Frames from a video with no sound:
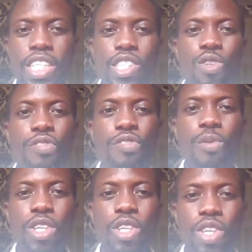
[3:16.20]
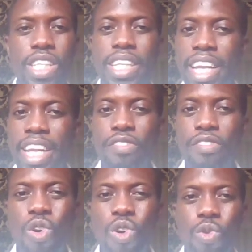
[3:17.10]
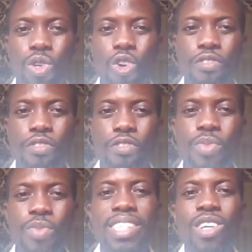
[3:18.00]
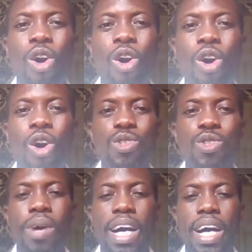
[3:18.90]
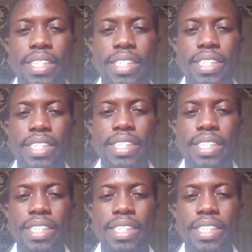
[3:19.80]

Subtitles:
this new formation, level of what of movement comes to pass.